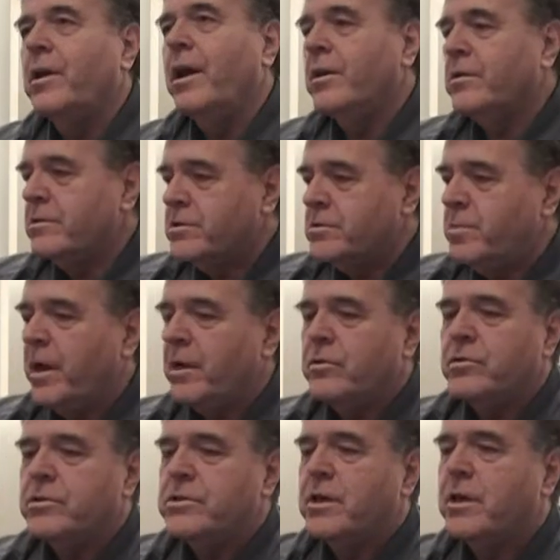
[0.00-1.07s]
And
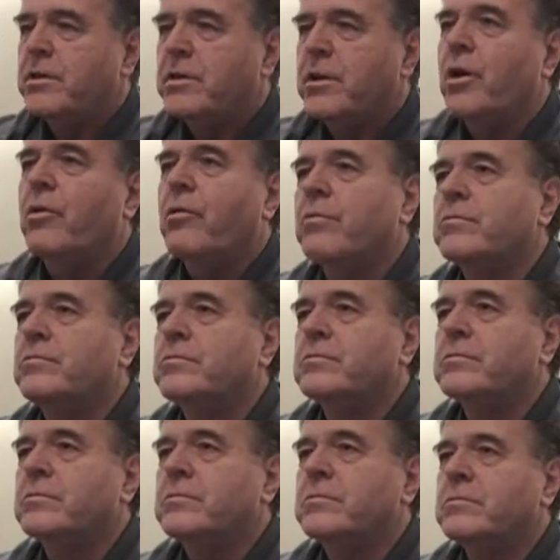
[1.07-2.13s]
Spectre said, no,
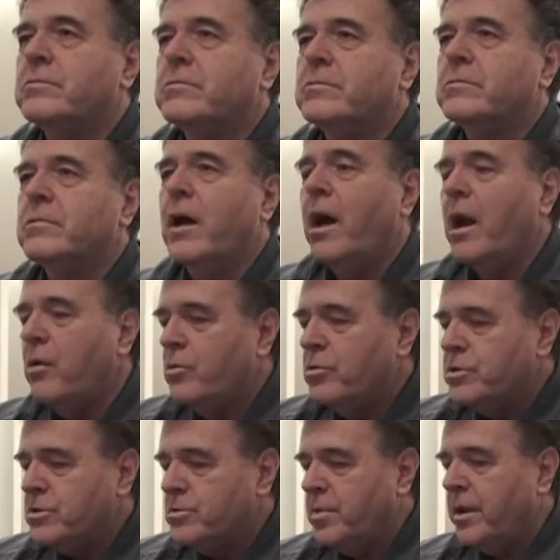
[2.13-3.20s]
I
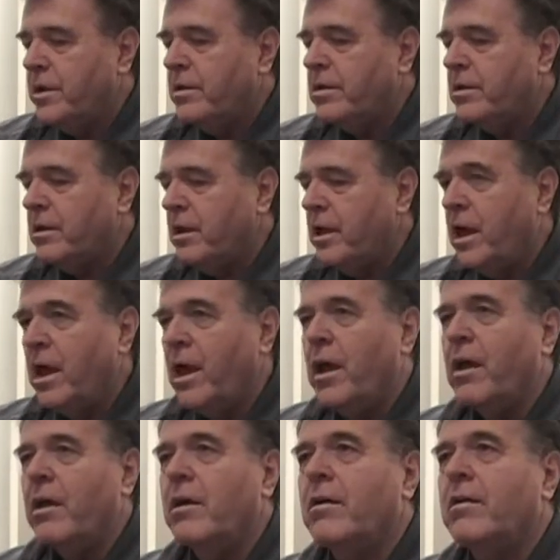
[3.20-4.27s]
will
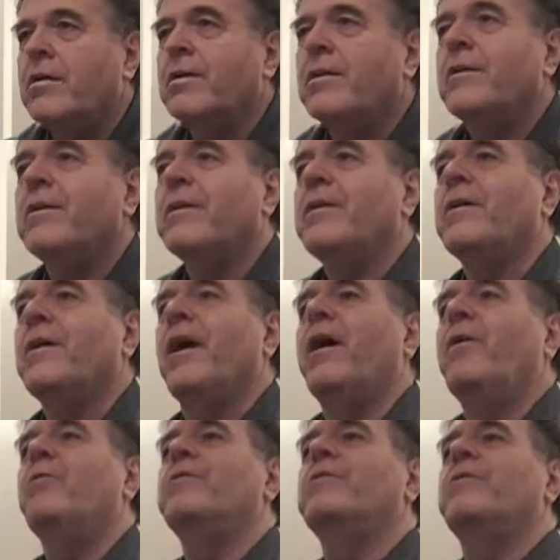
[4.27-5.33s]
follow my
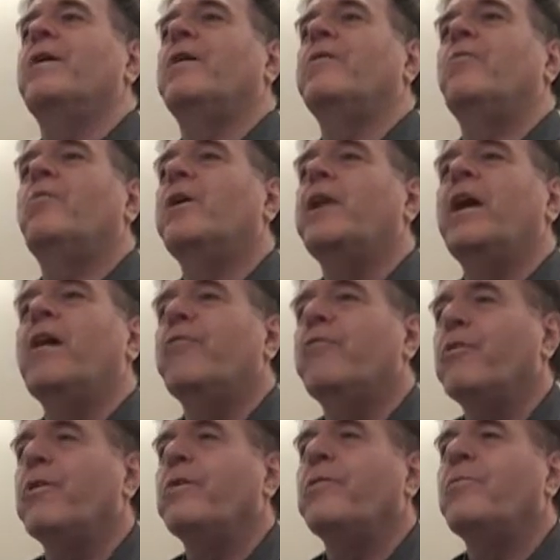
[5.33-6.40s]
idea up to the end.